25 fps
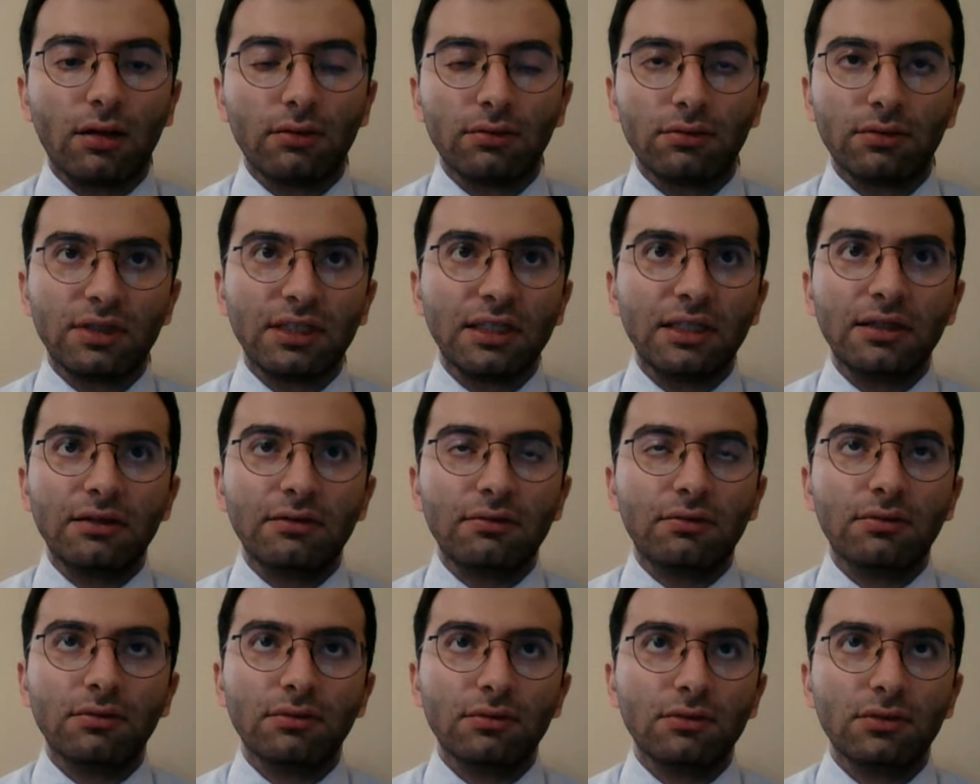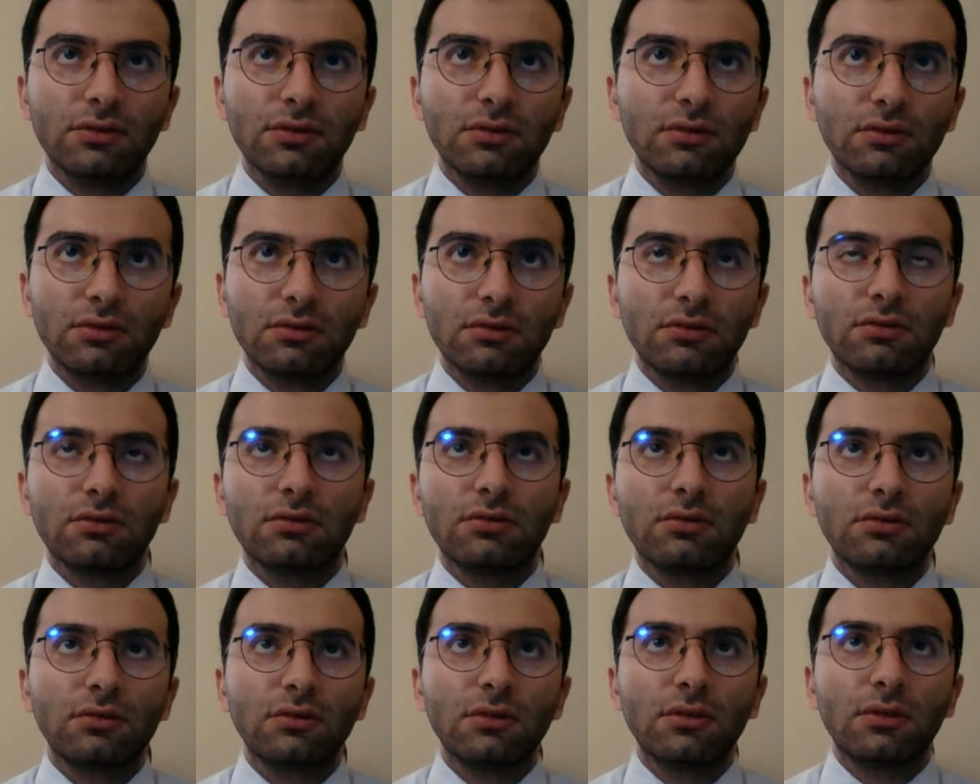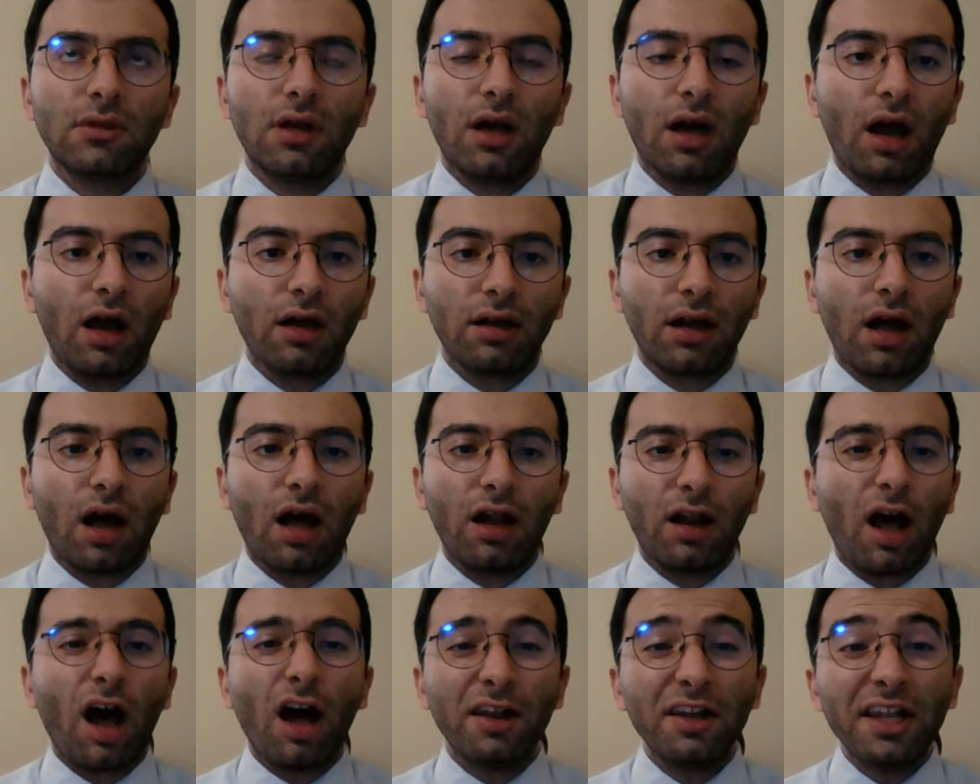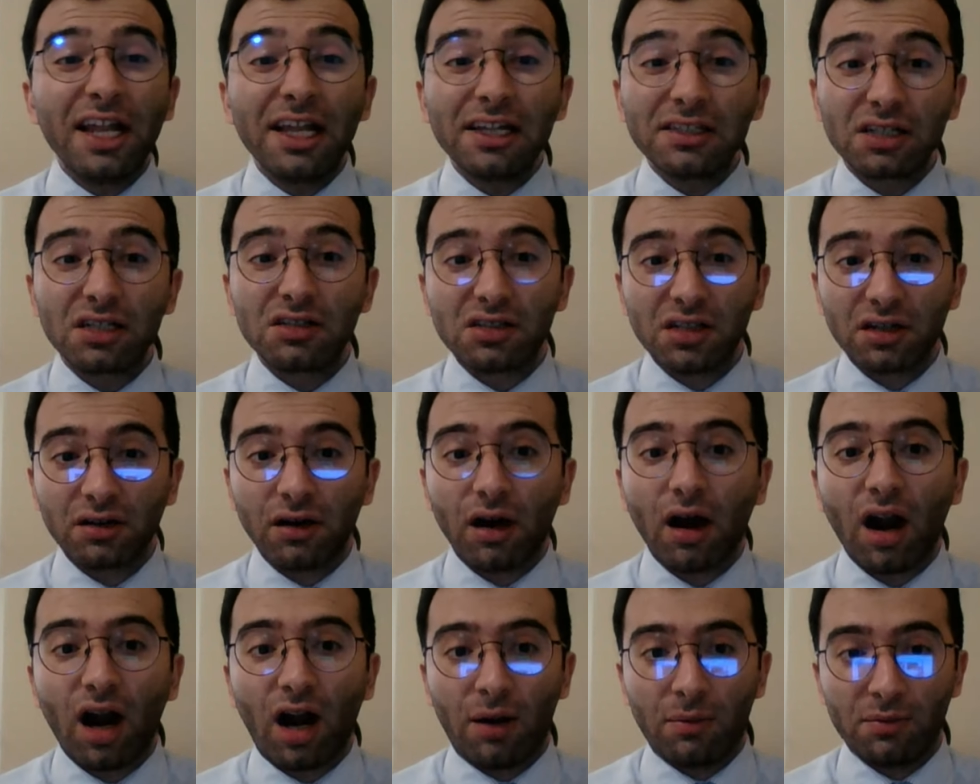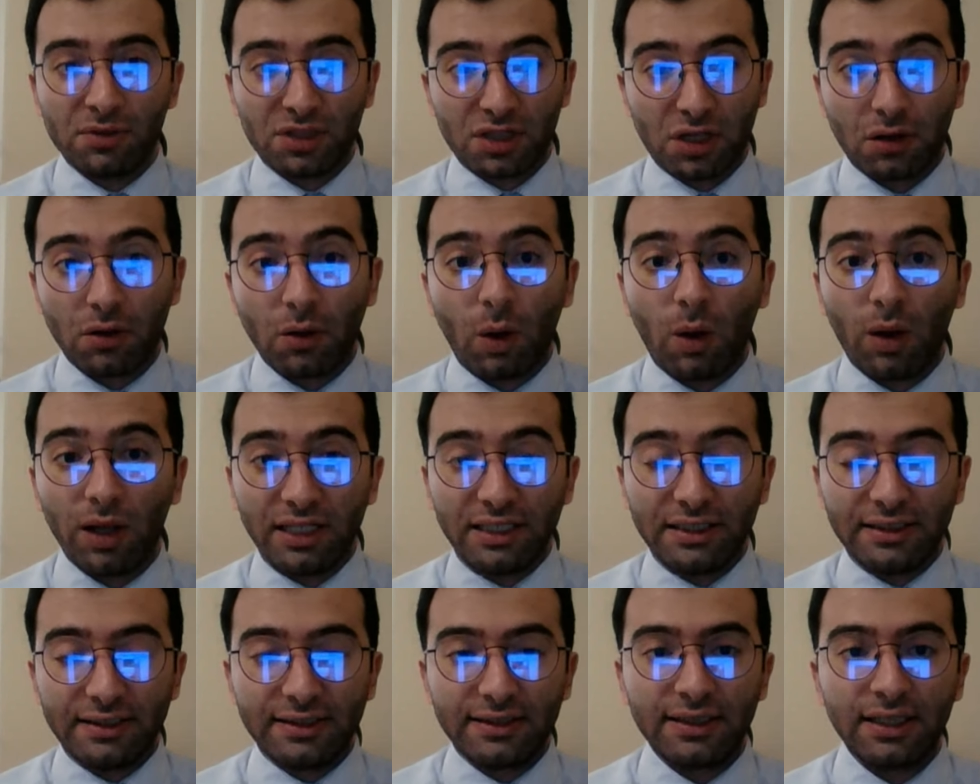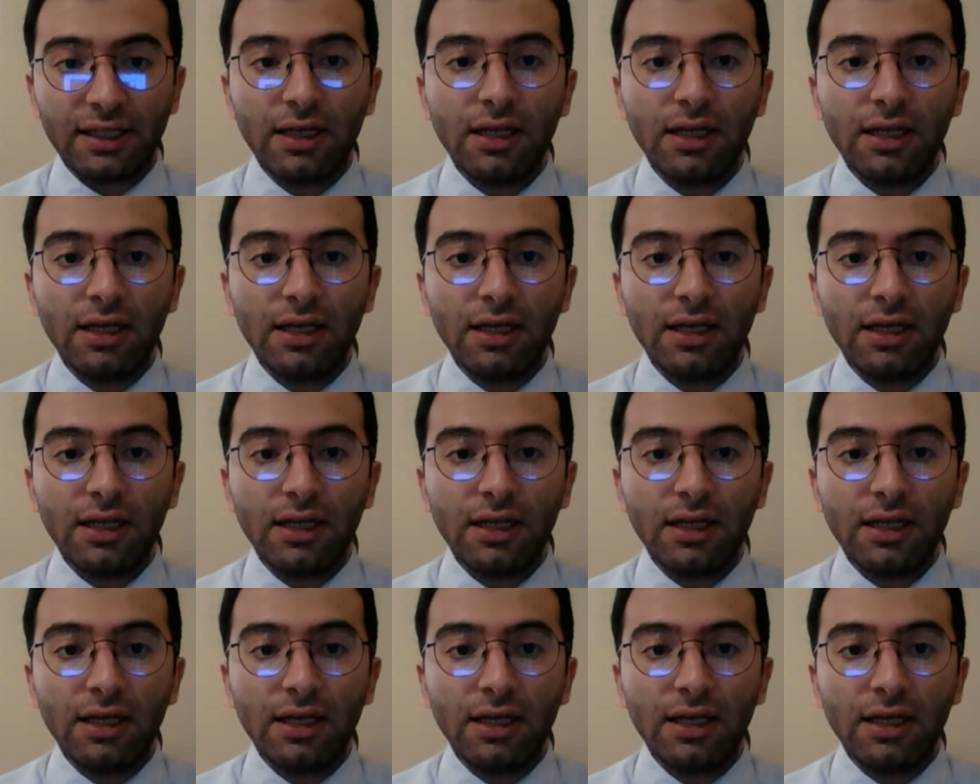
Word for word: the unnecessary harms, I call it.